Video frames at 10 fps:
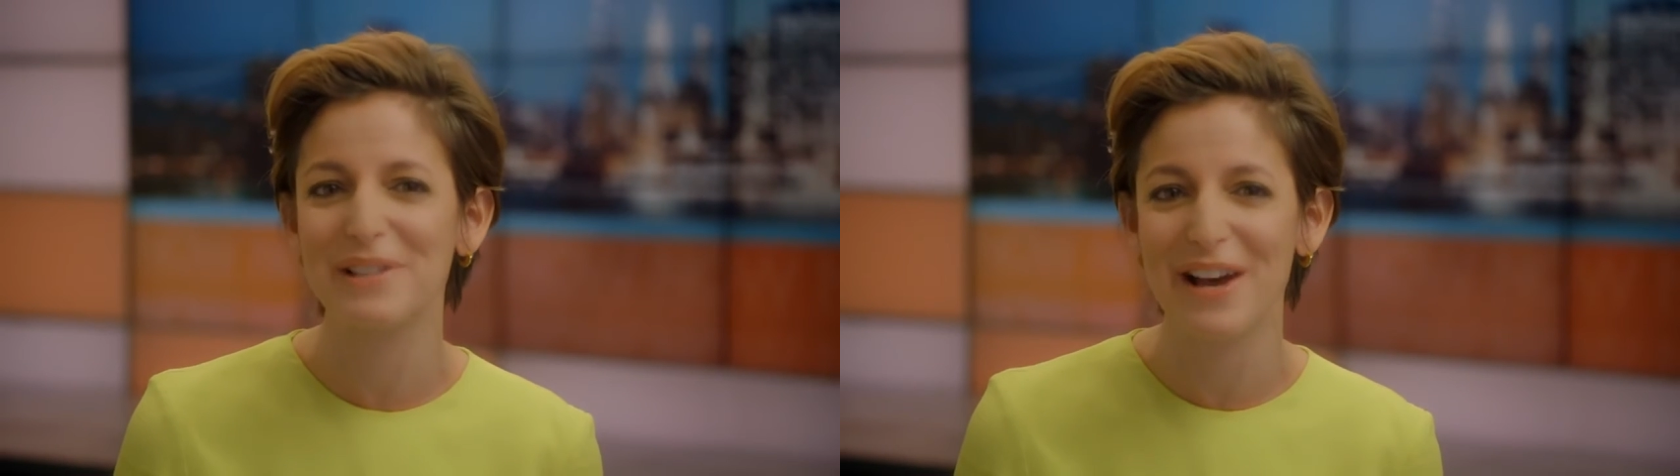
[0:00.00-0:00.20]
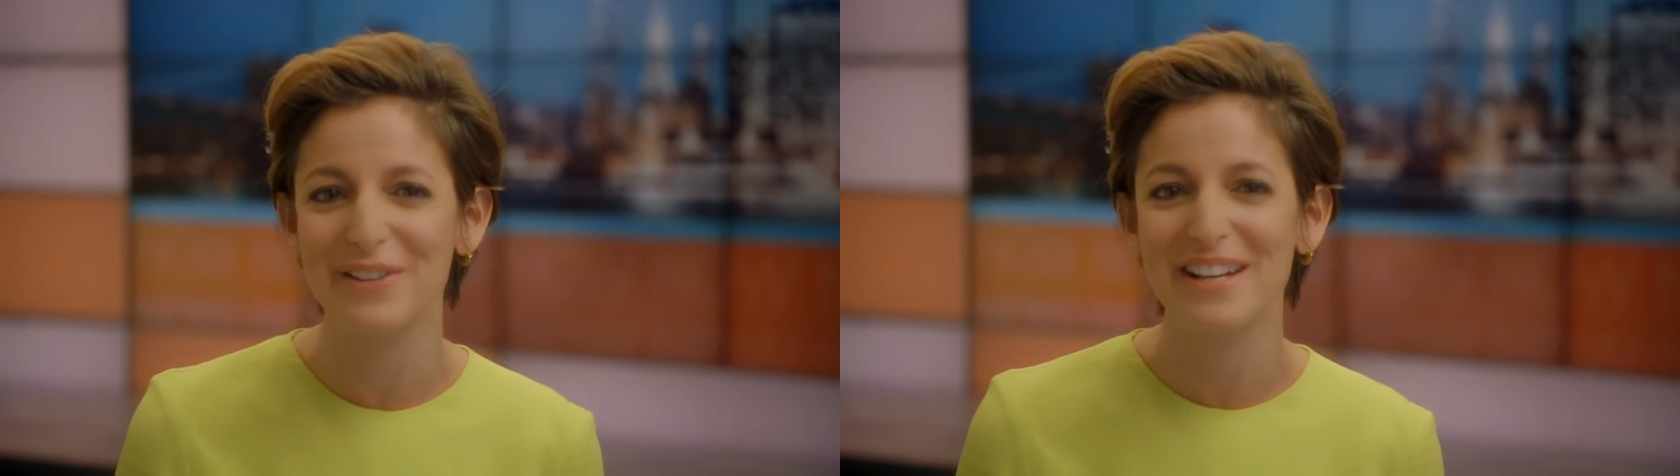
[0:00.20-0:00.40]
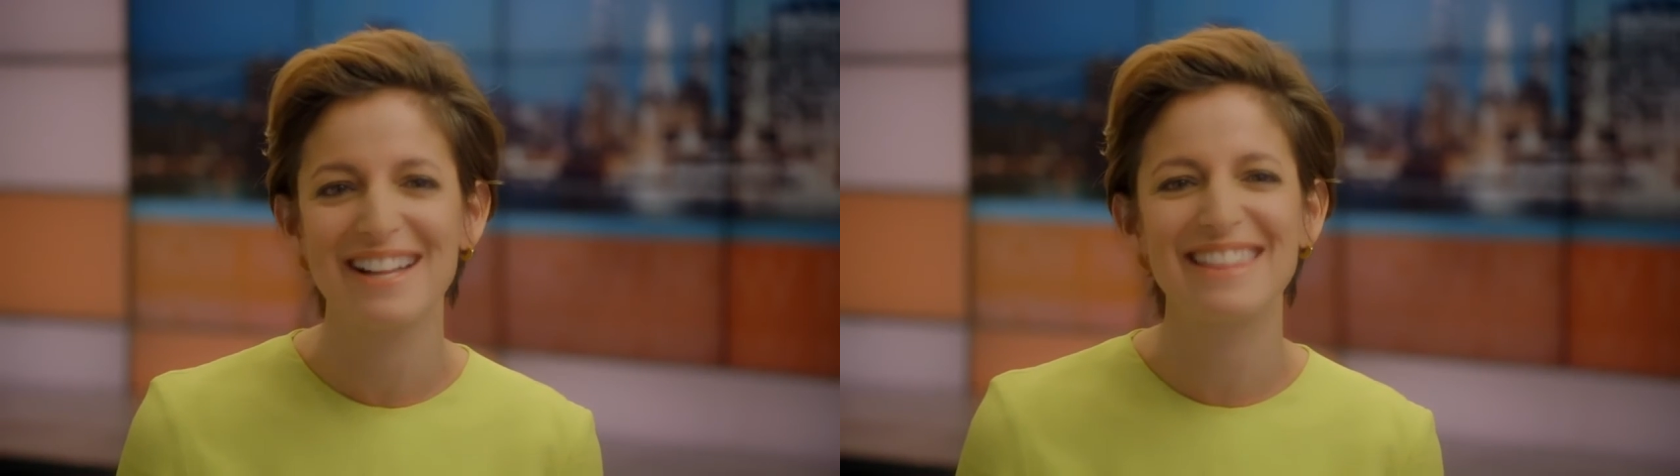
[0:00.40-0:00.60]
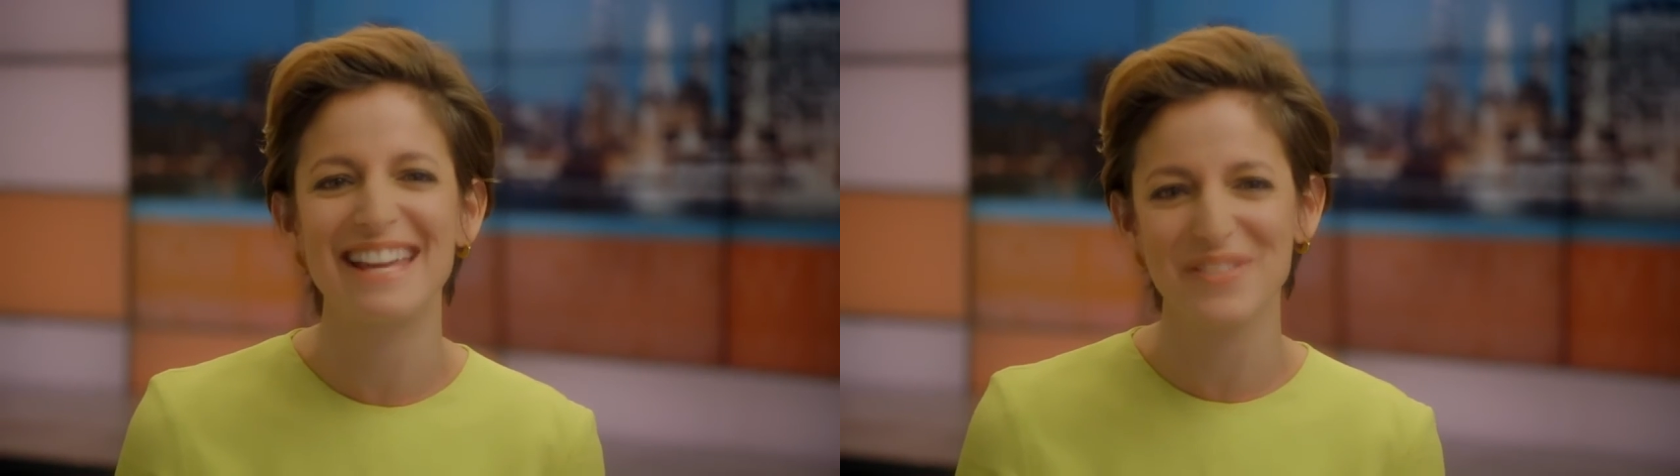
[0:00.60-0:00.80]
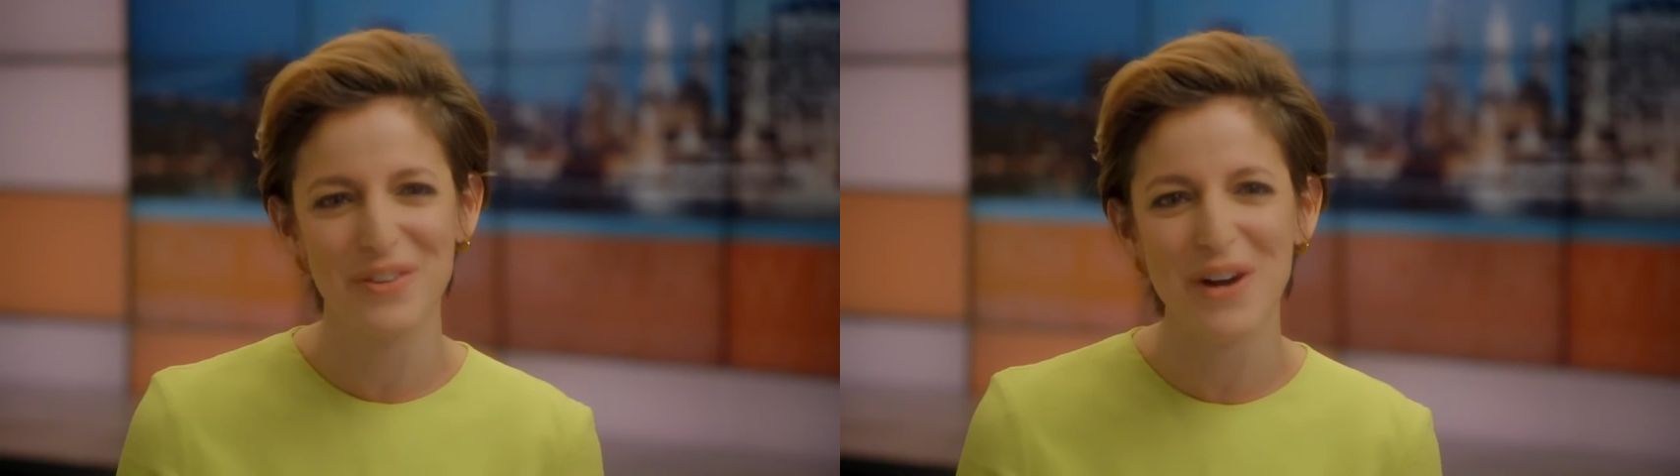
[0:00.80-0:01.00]
below.
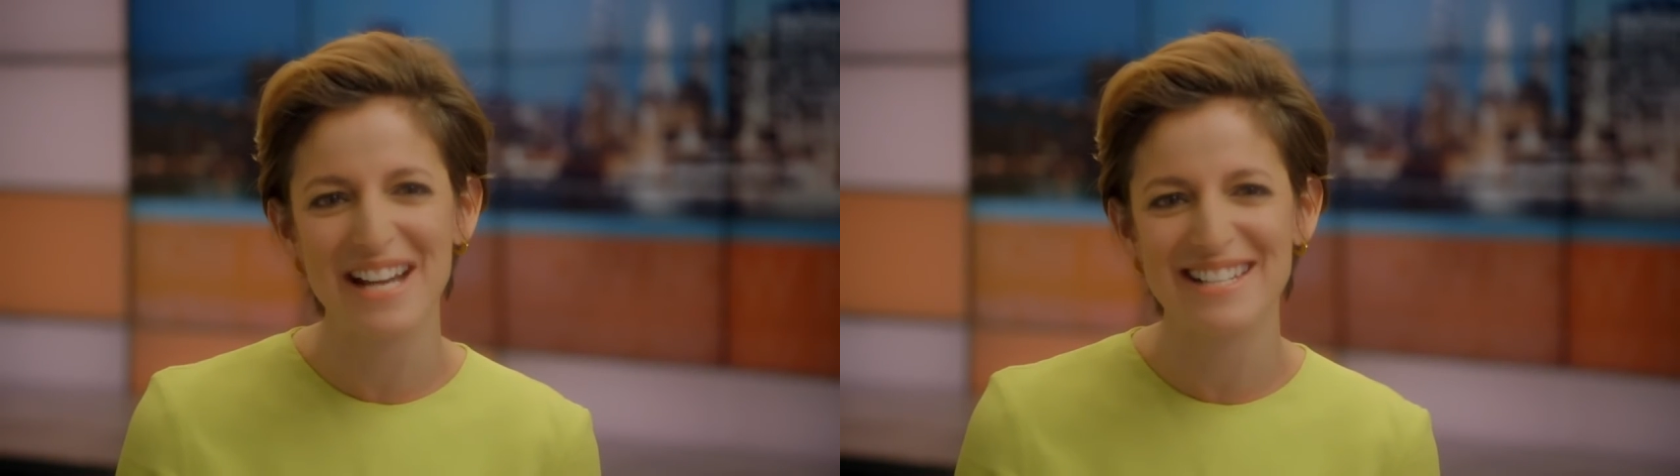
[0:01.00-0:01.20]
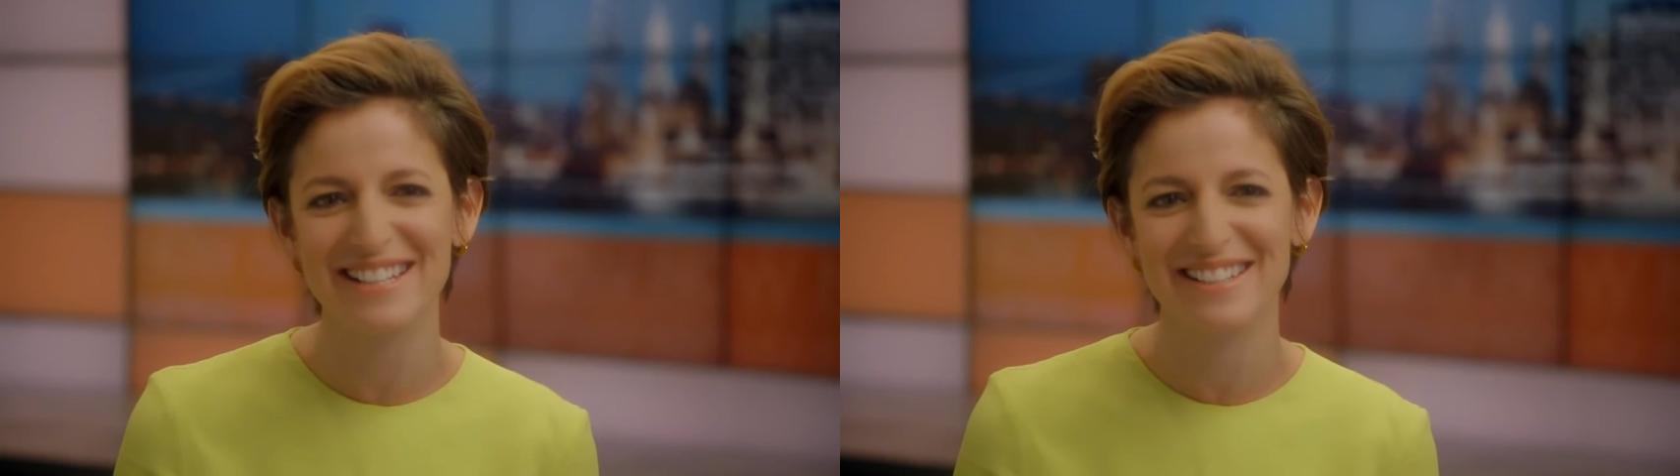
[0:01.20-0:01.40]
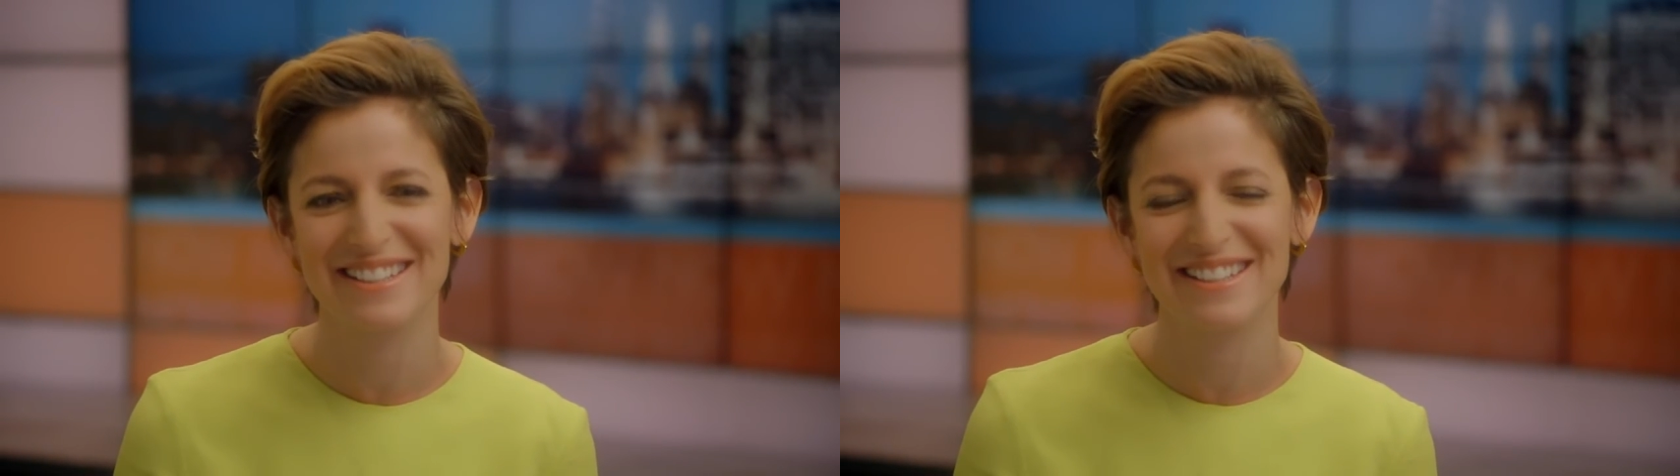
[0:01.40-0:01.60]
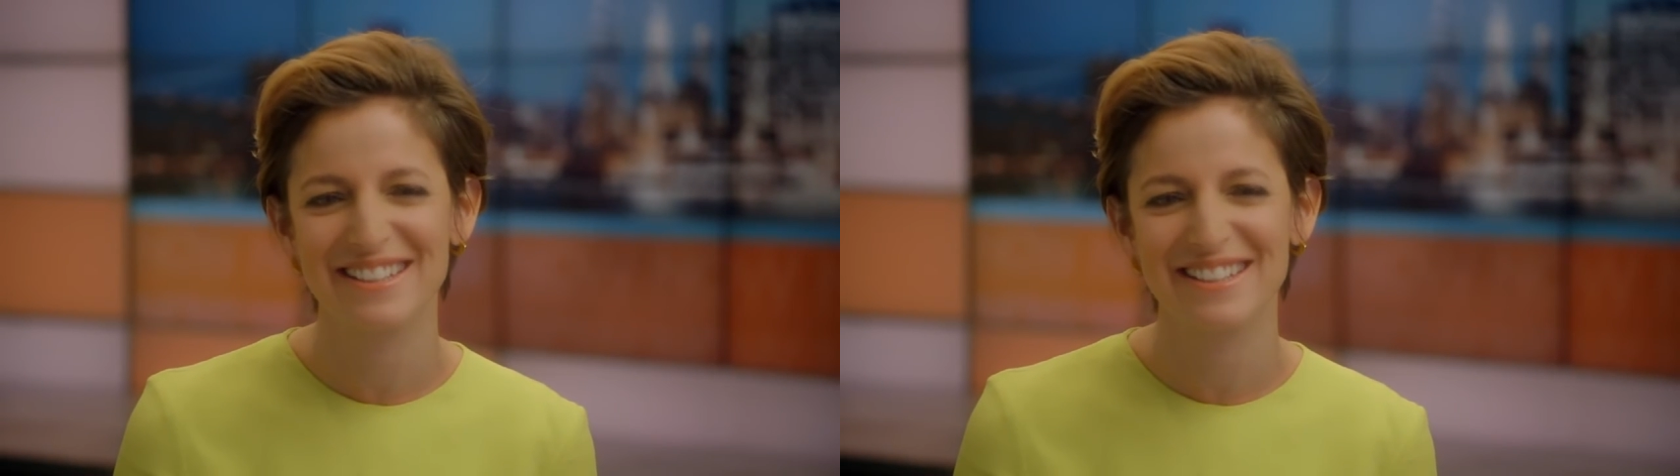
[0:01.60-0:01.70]
Thanks for watching.